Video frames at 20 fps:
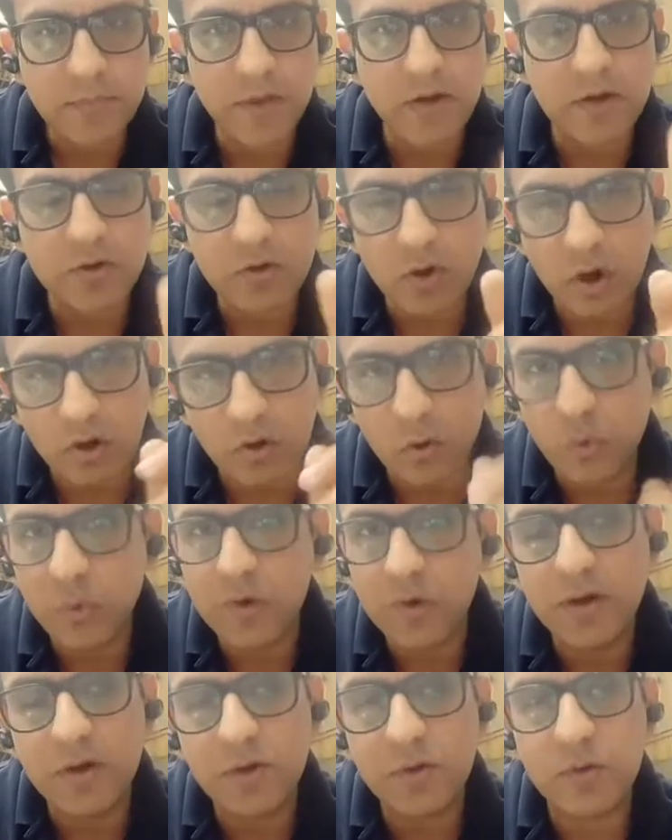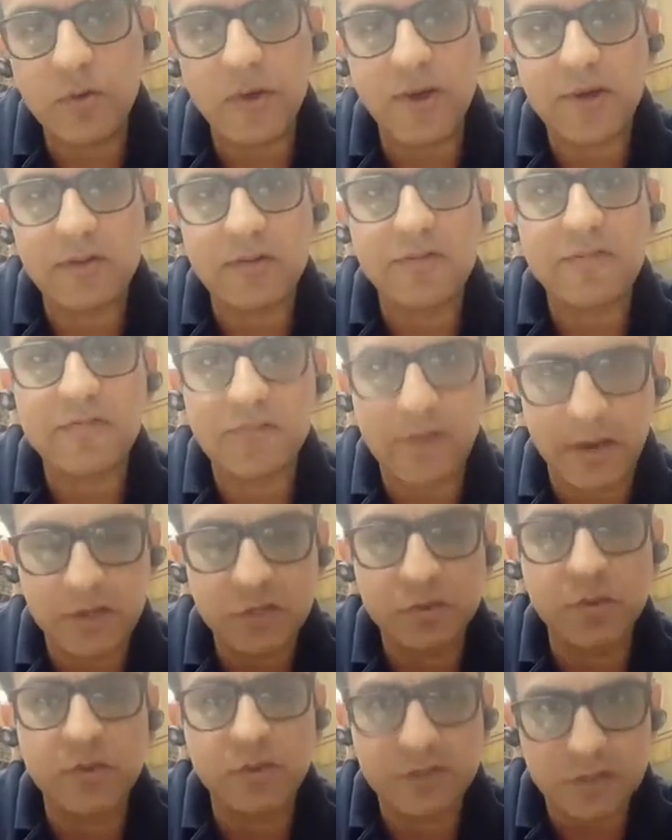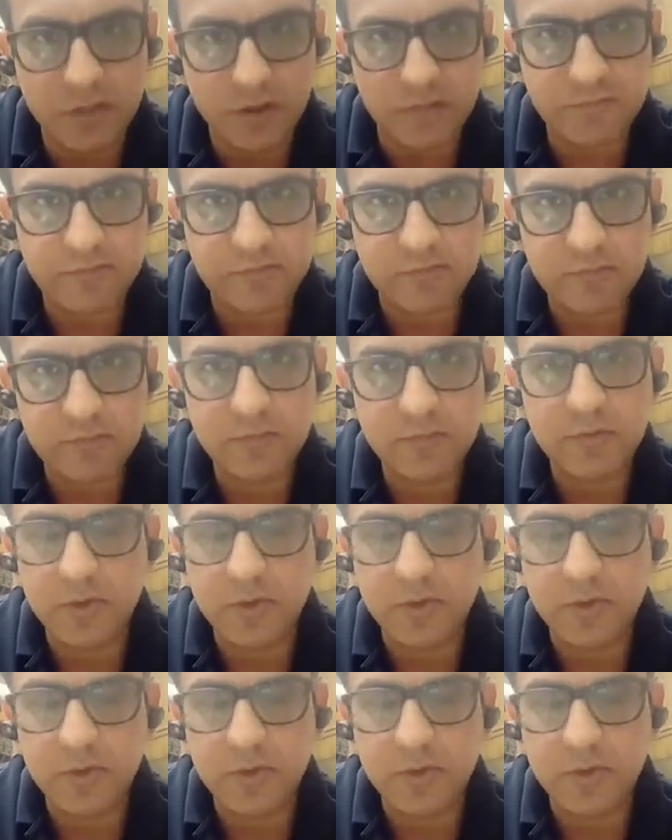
that not only do you get the factual stuff,